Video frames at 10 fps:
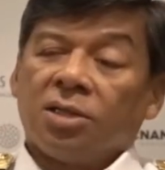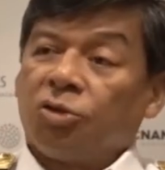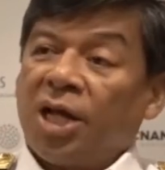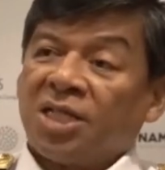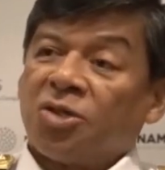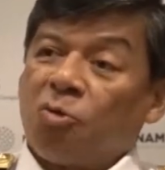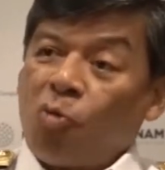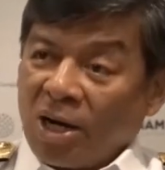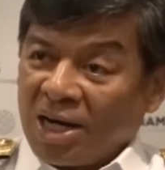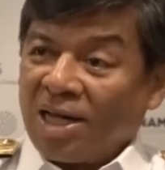So that's
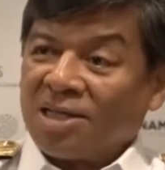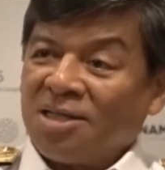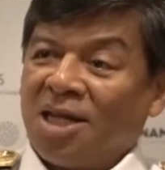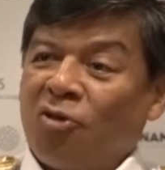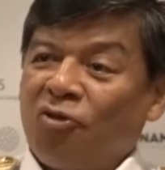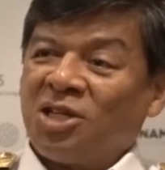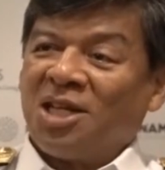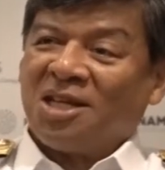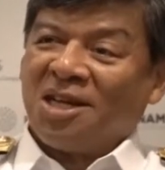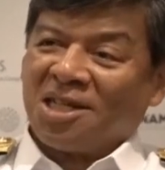one class. Then
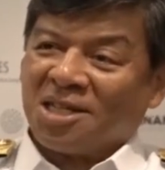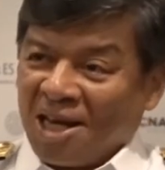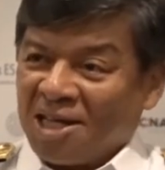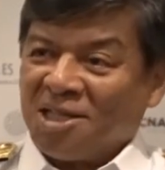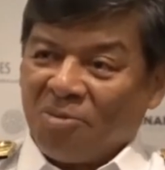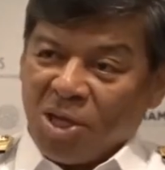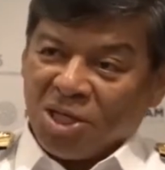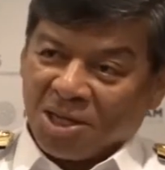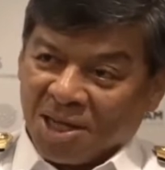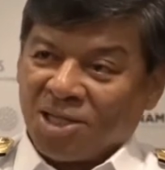obviously the next class,
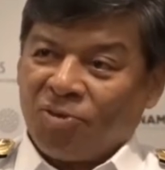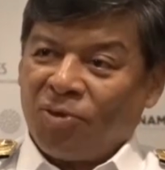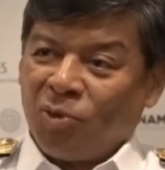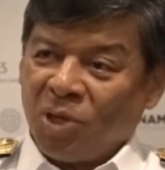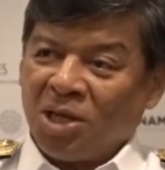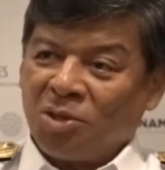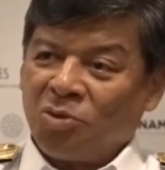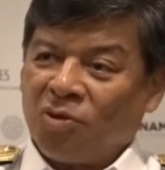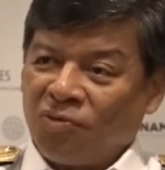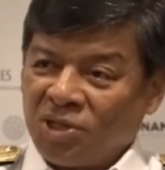major class that we're looking
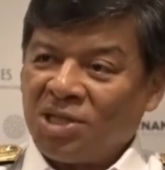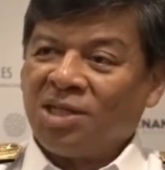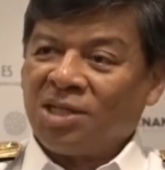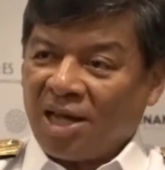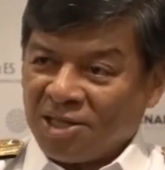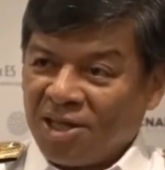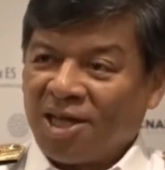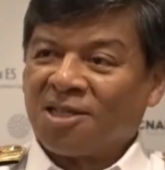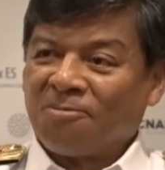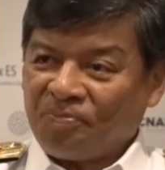into, obviously, is
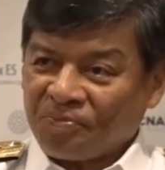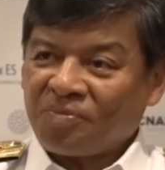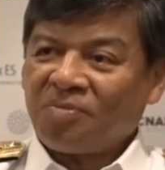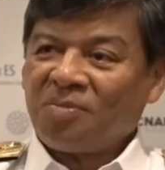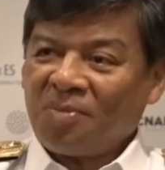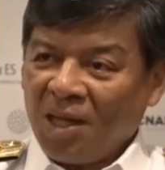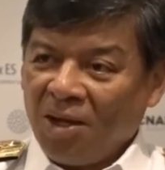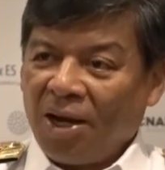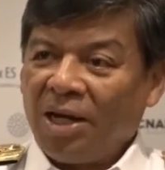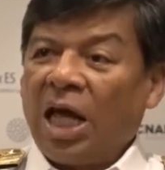LCS.
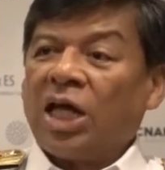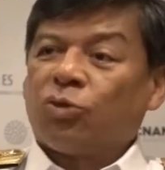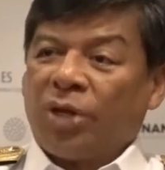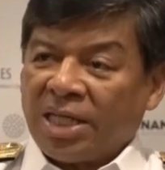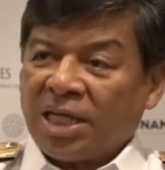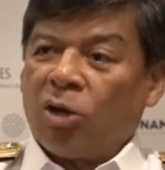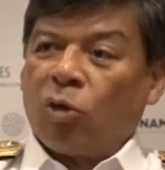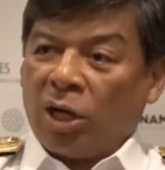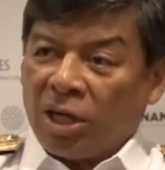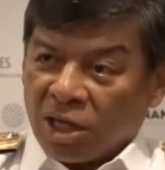Right. So that's
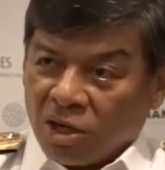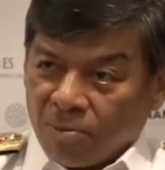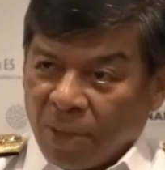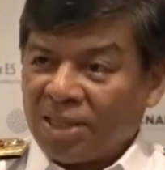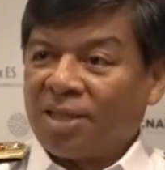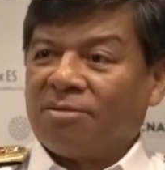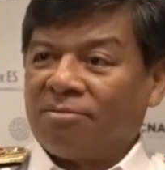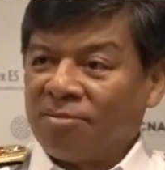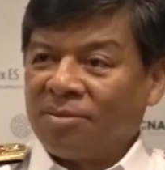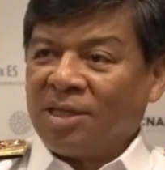our combatant.
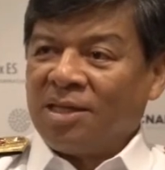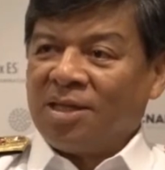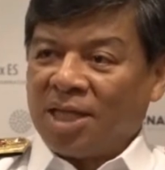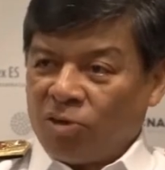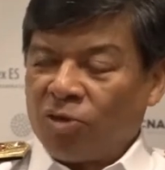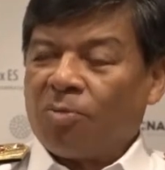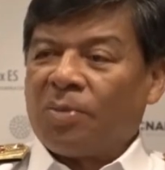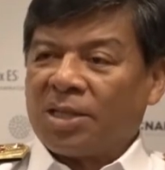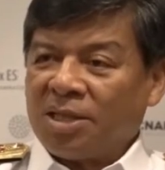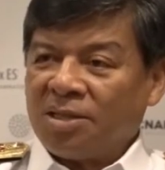That's our
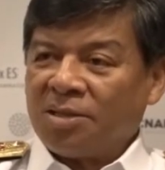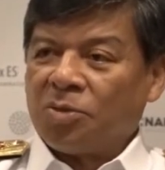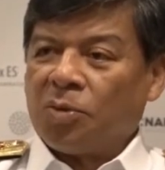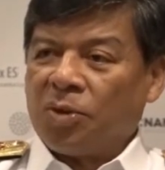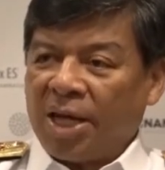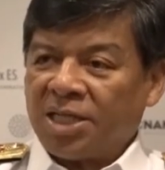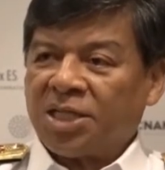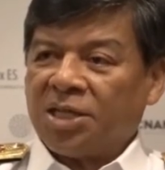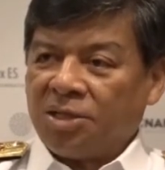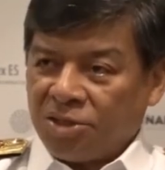combatant. So
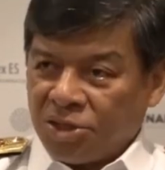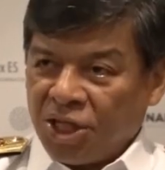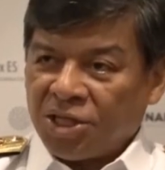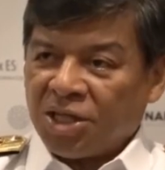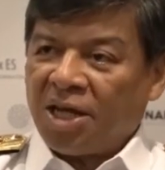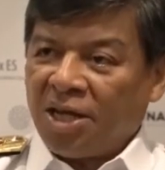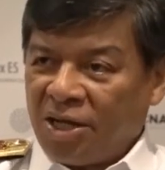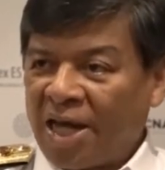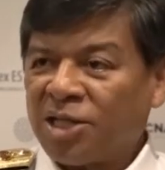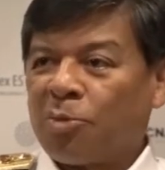that's 6, and
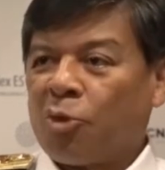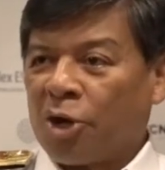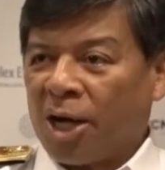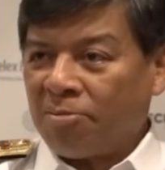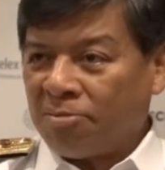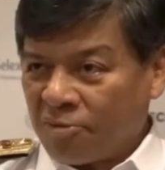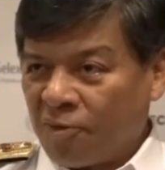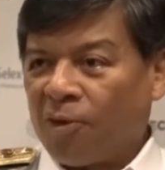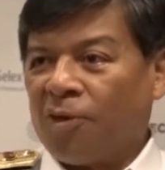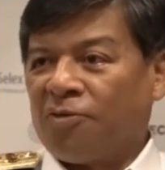it has a program
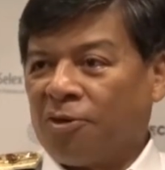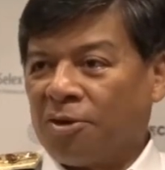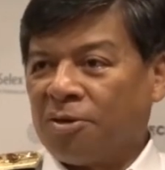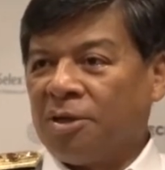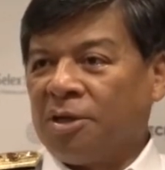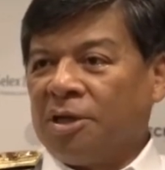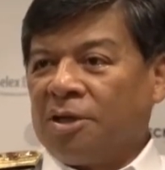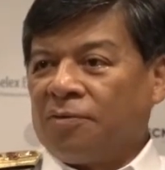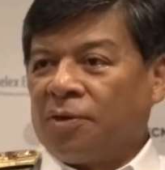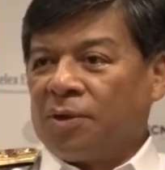
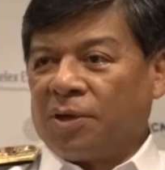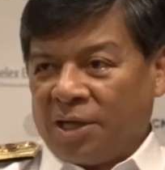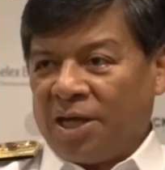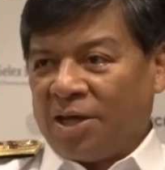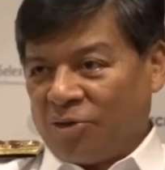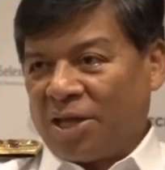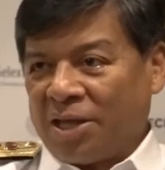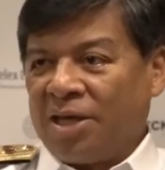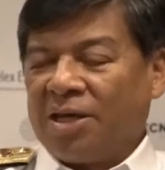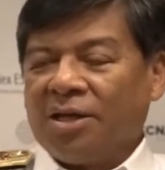for
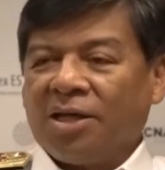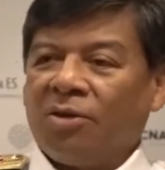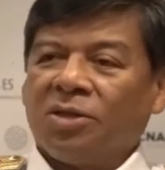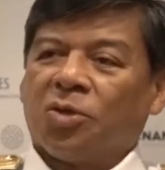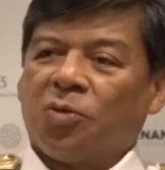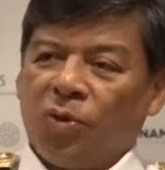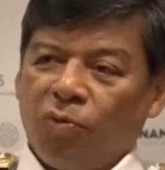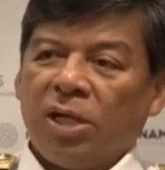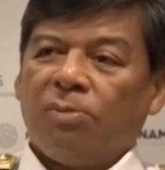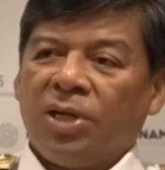Ugantia, So we
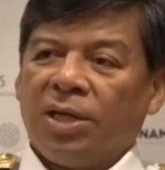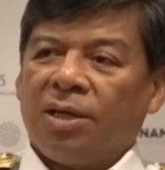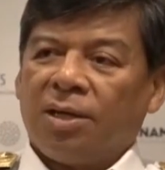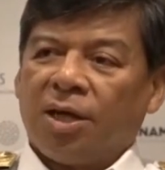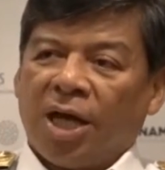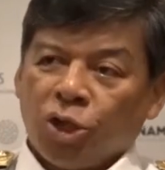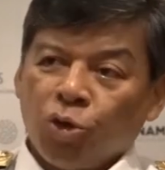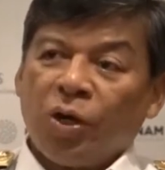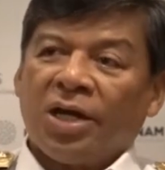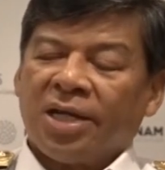will be
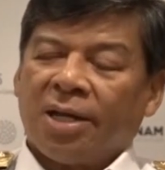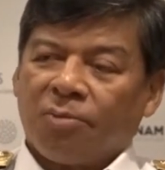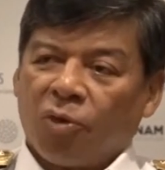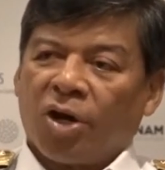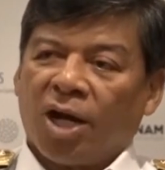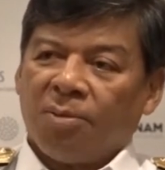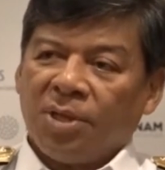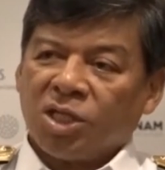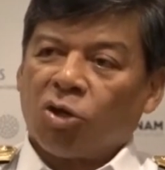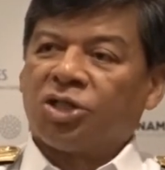ensuring that
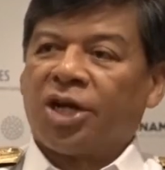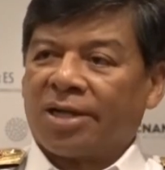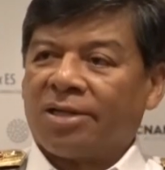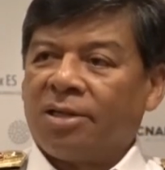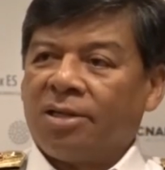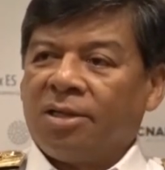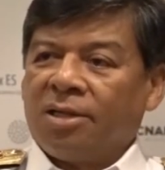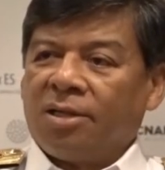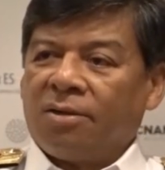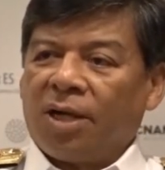program is on track,
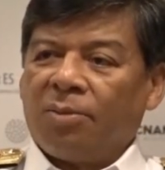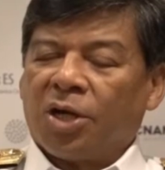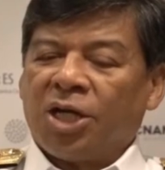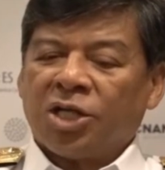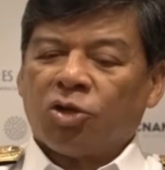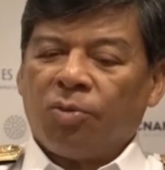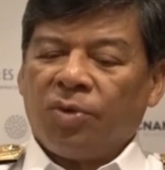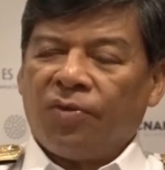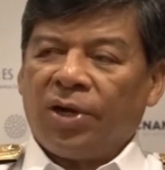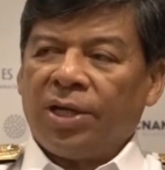right? Because that's going to
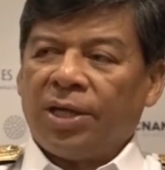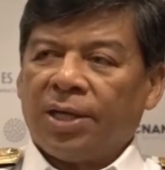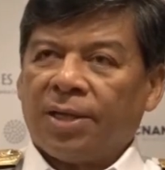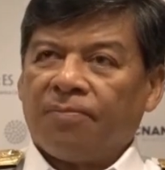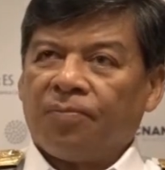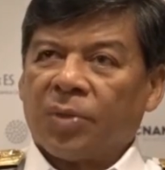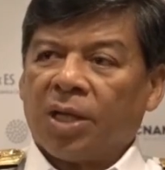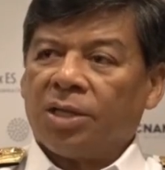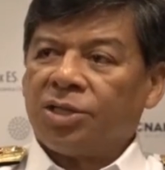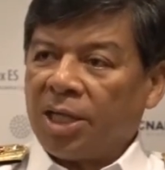be very
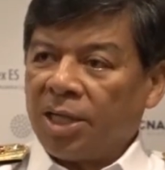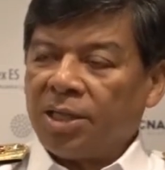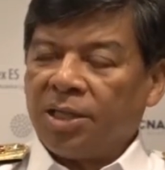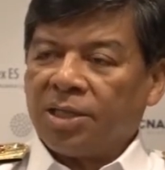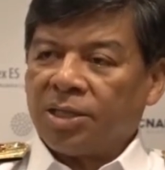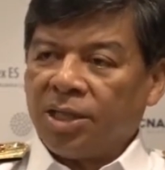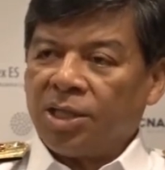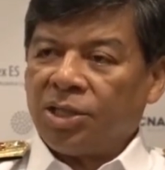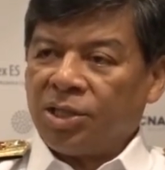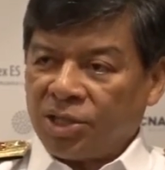
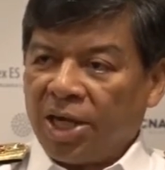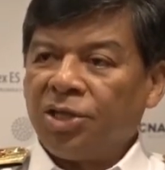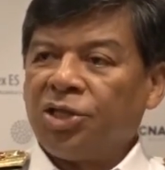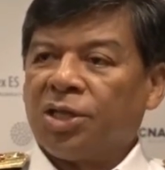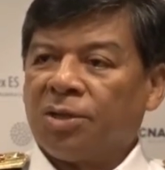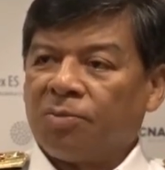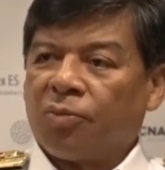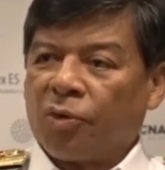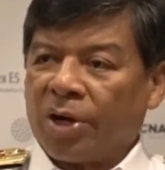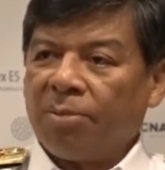this challenging
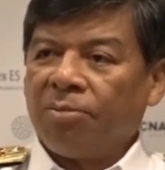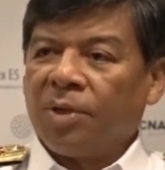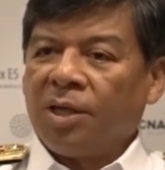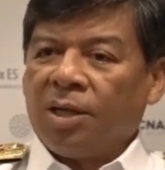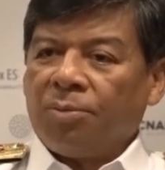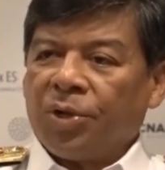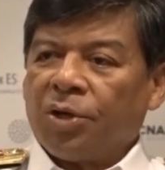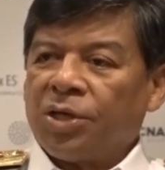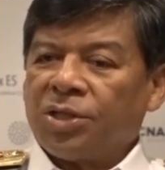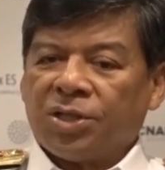program,
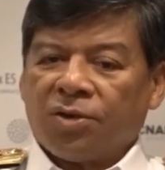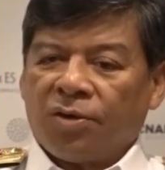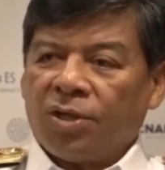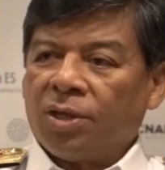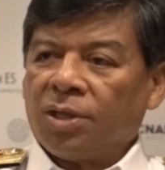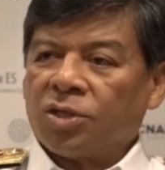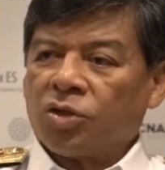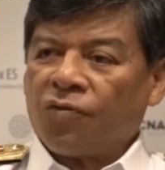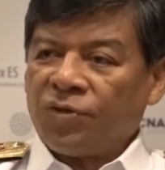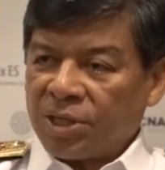because it's all the
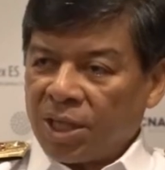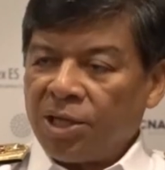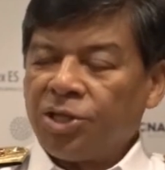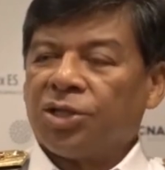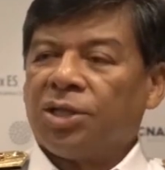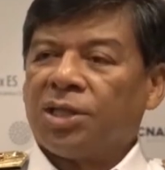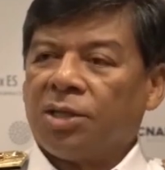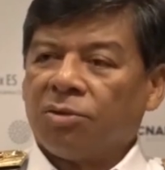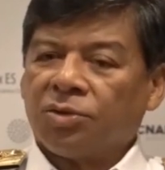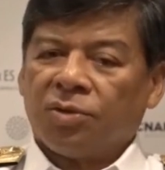sophistication
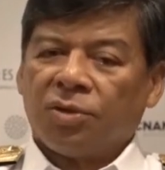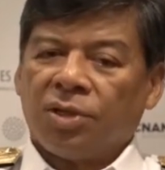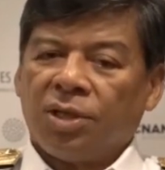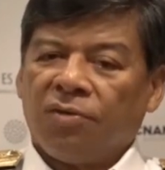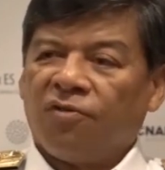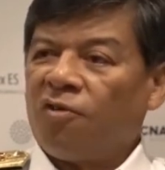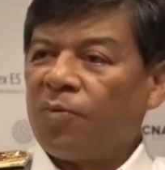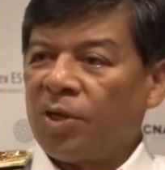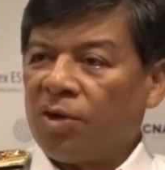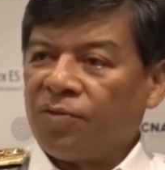and also the
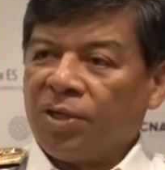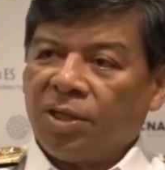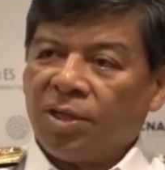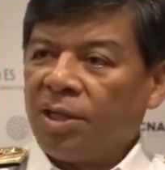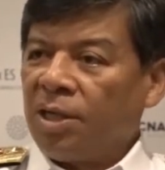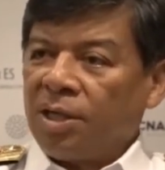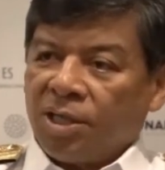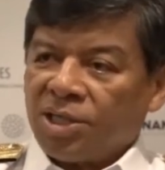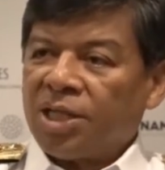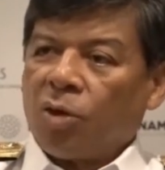involvement of the
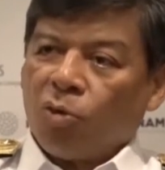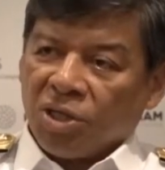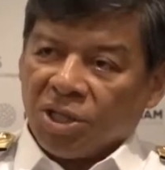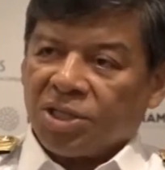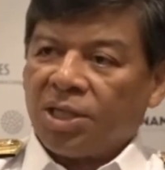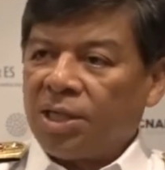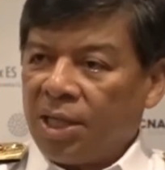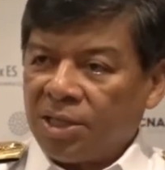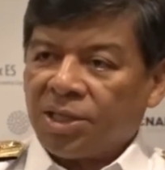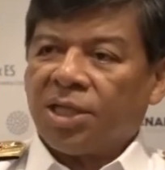stakeholders
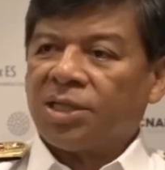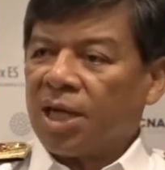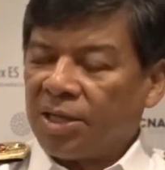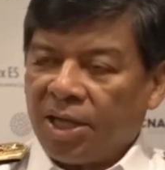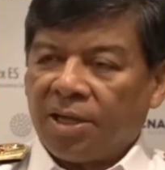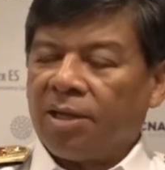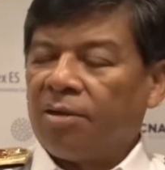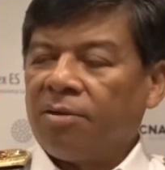and things like that.